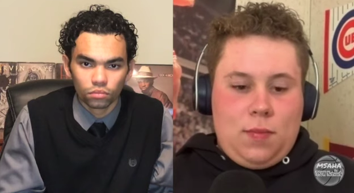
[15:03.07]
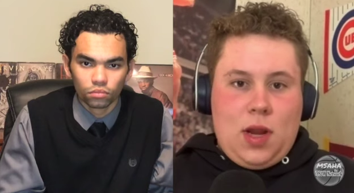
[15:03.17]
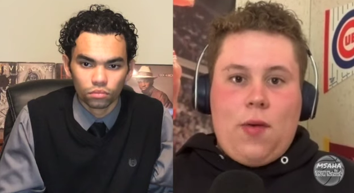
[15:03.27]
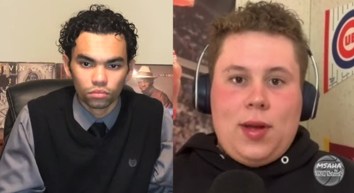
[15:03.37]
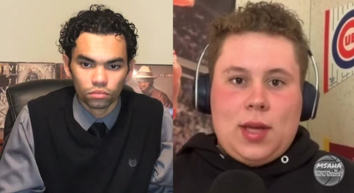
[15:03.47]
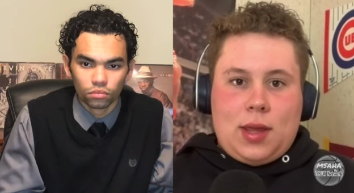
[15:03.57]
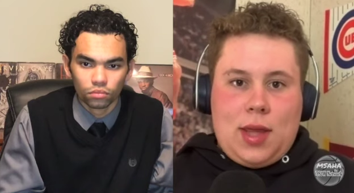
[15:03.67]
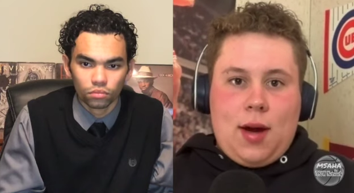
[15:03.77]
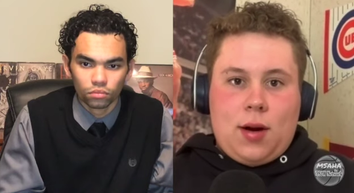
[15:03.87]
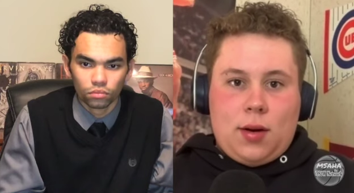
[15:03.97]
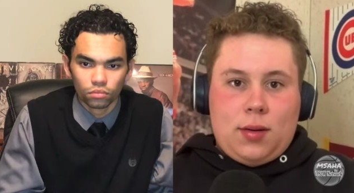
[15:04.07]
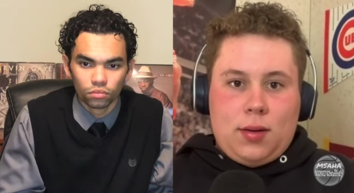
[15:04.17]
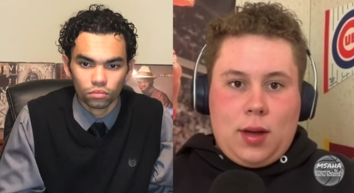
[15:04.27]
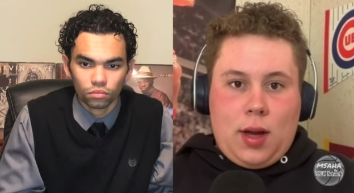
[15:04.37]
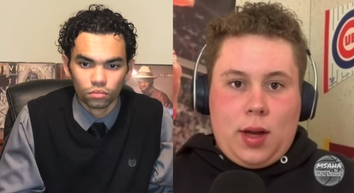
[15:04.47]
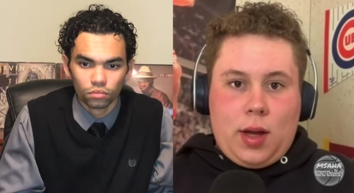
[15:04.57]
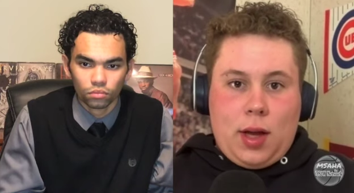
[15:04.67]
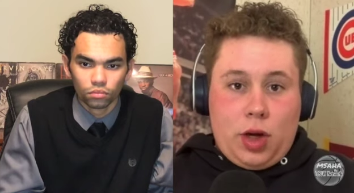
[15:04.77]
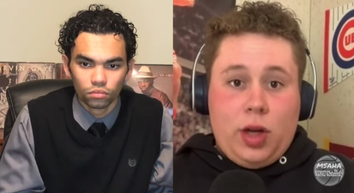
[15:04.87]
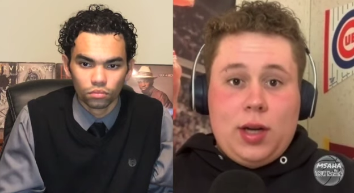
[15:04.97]
Speaker 1: knowing that they are a,
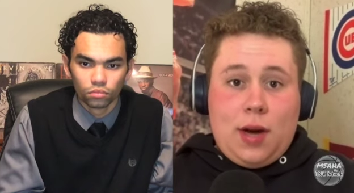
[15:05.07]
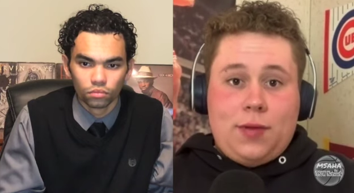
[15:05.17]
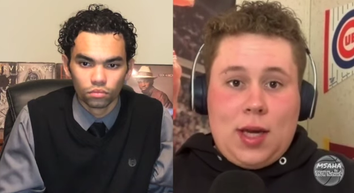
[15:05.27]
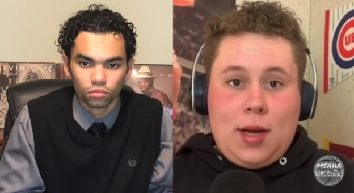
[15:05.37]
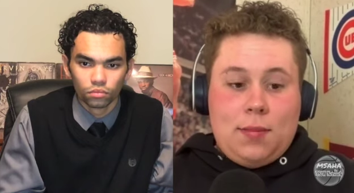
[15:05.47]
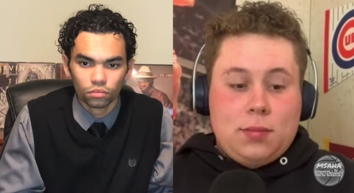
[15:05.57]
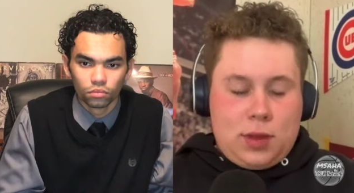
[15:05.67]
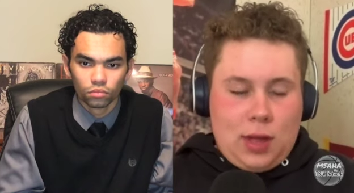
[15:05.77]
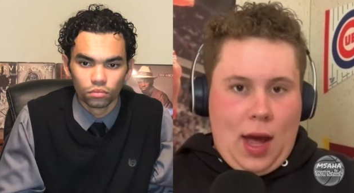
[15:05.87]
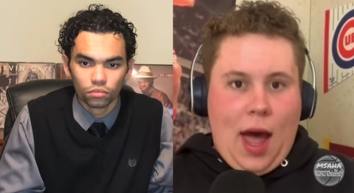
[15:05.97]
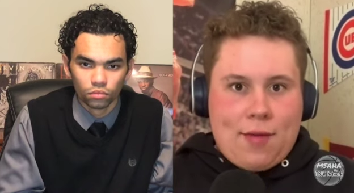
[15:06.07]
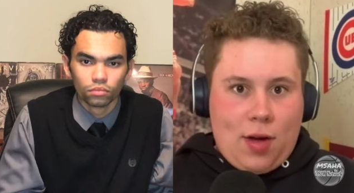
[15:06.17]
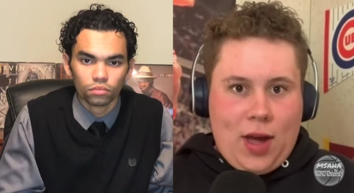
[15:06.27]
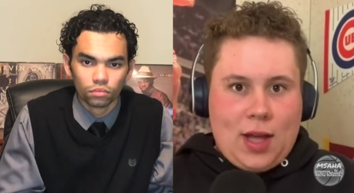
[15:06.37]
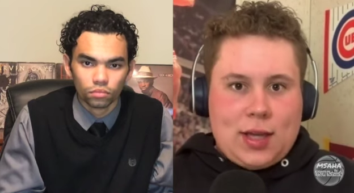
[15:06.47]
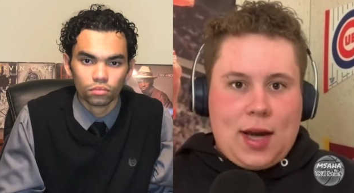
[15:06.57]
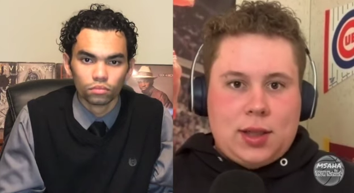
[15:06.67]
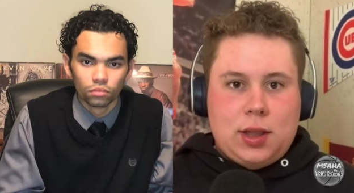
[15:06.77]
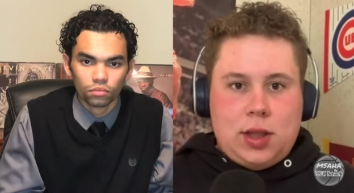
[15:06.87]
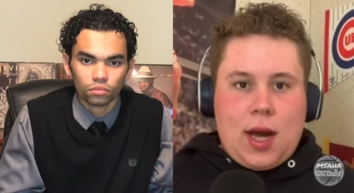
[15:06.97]
a good enough team, have a
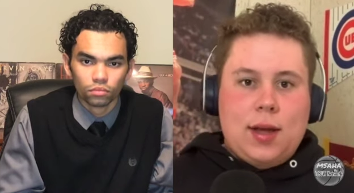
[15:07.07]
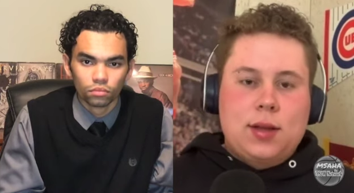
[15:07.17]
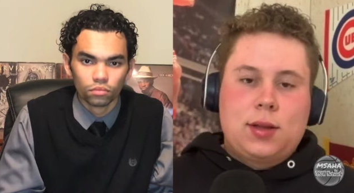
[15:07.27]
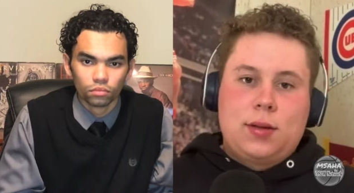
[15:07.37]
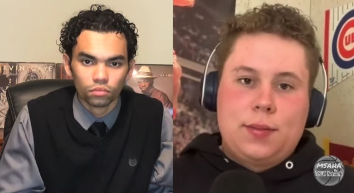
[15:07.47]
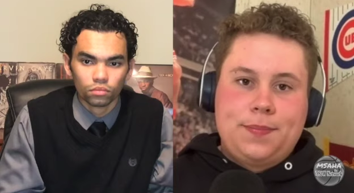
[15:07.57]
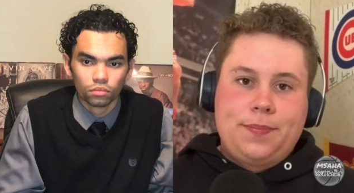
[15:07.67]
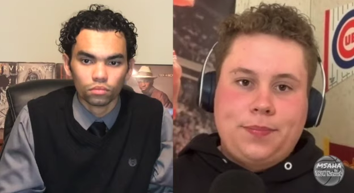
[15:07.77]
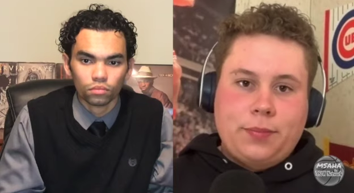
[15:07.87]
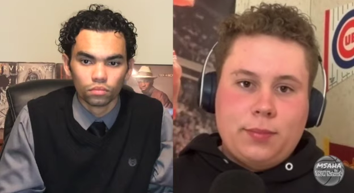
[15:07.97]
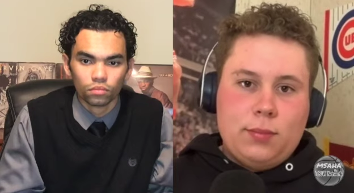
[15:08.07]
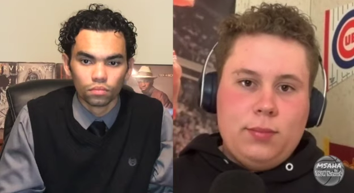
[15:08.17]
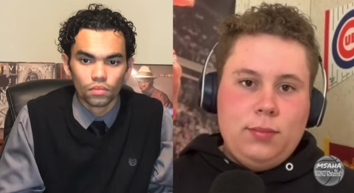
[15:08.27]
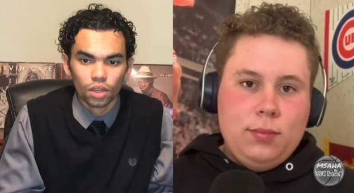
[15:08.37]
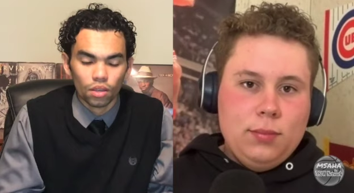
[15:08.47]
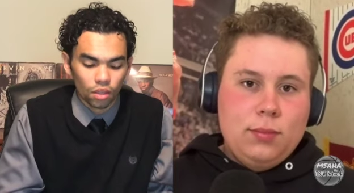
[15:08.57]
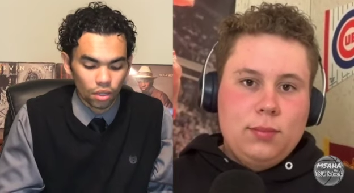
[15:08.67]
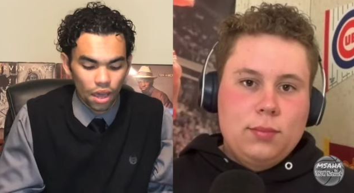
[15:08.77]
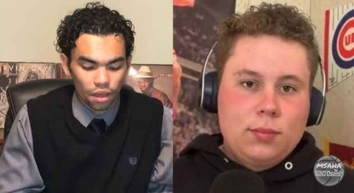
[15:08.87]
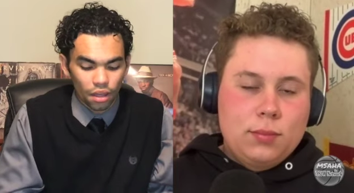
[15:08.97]
fantastic chance.
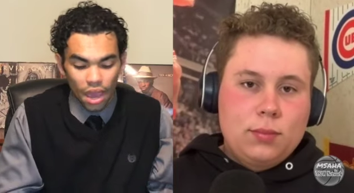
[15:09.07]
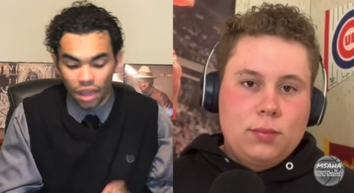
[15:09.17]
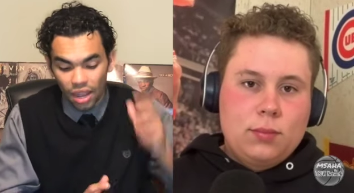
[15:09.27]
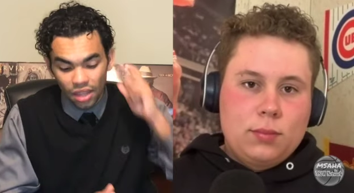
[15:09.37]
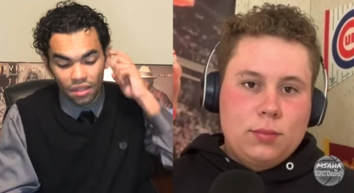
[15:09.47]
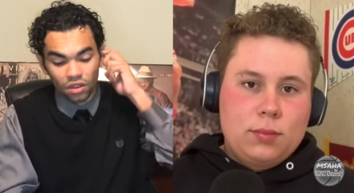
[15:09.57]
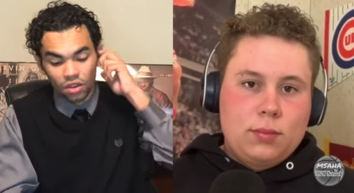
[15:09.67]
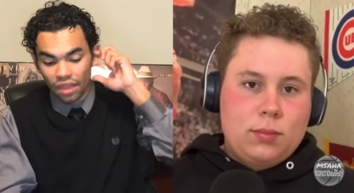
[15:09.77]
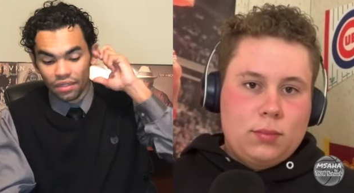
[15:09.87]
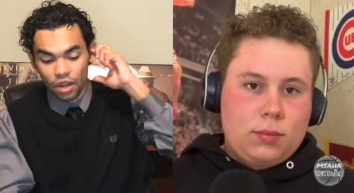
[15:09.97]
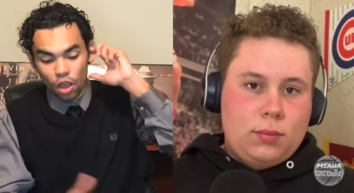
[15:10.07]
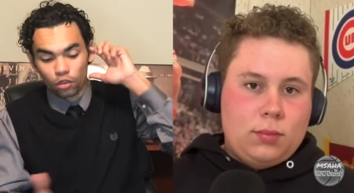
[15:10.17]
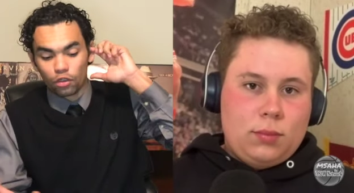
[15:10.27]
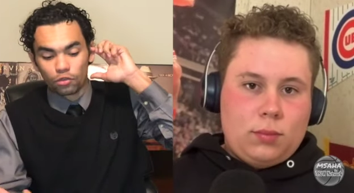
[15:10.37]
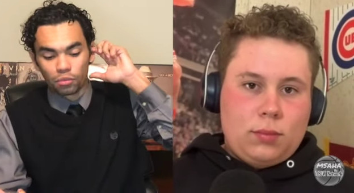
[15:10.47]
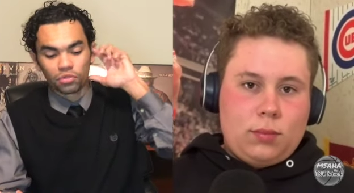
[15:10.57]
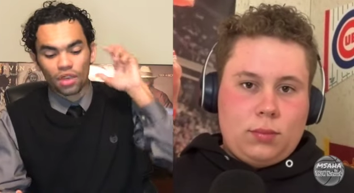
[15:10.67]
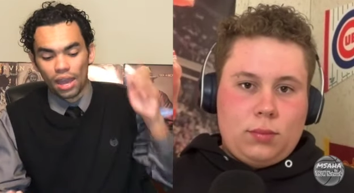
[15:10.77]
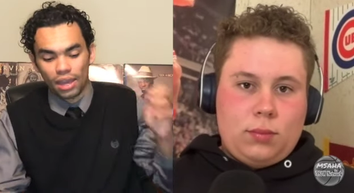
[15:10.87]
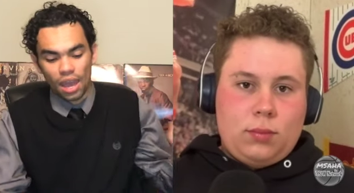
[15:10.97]
Speaker 2: Yeah, and and then and then also from
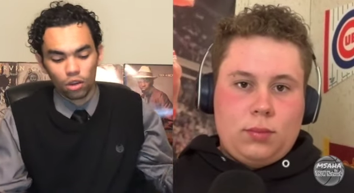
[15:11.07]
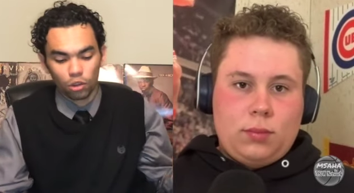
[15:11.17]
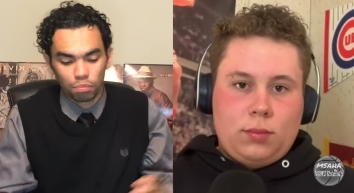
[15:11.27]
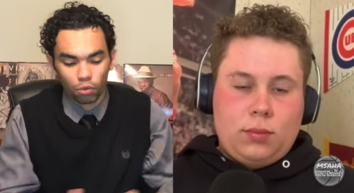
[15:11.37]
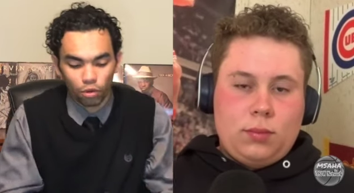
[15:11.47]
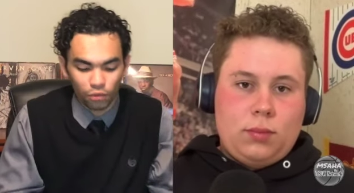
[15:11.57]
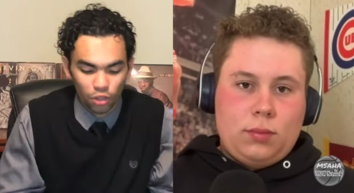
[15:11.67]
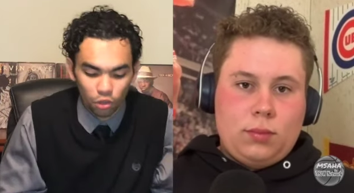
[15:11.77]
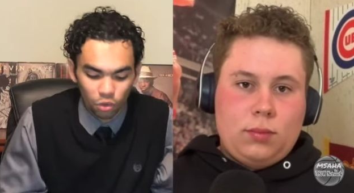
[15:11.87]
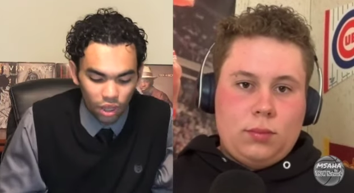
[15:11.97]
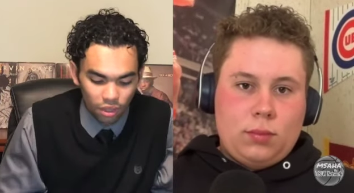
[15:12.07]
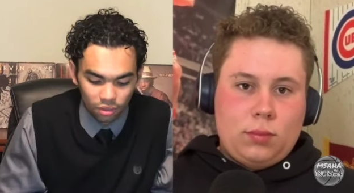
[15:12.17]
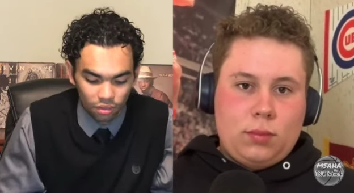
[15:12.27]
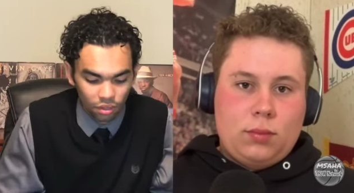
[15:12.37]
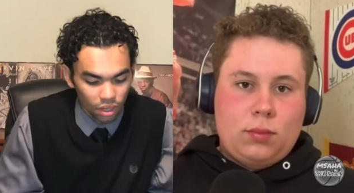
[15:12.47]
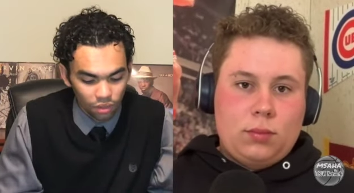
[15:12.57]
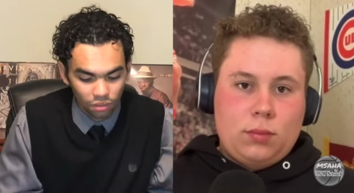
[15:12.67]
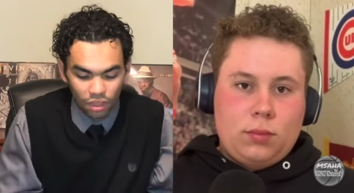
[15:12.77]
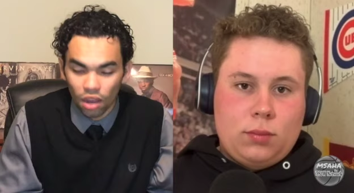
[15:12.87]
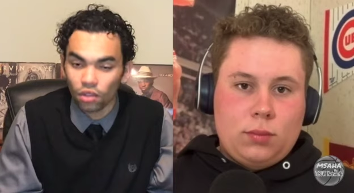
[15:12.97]
Scott County's point of view, it
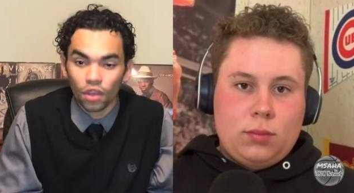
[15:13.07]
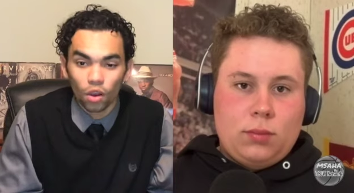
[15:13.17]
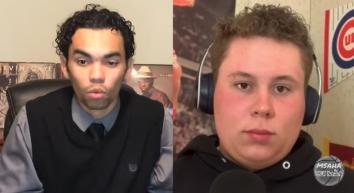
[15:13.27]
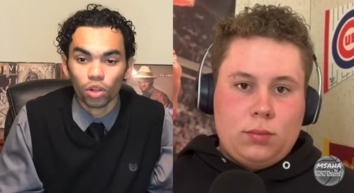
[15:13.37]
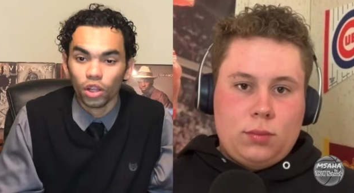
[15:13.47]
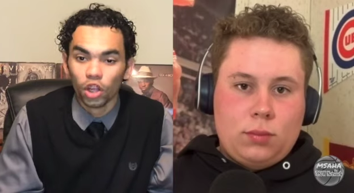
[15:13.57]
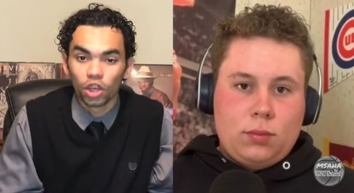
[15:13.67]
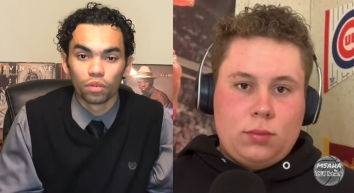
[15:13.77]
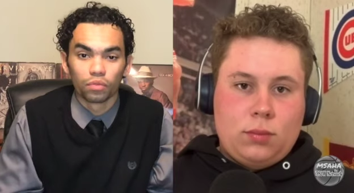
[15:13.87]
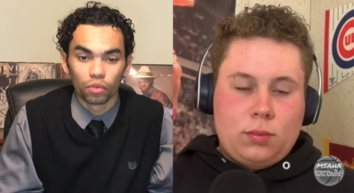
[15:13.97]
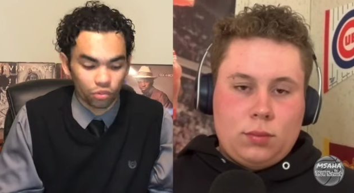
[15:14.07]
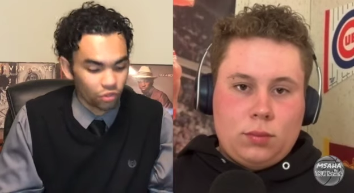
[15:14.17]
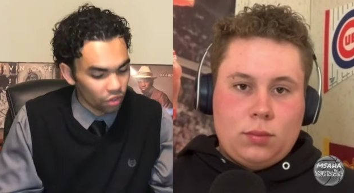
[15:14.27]
they they're really looking for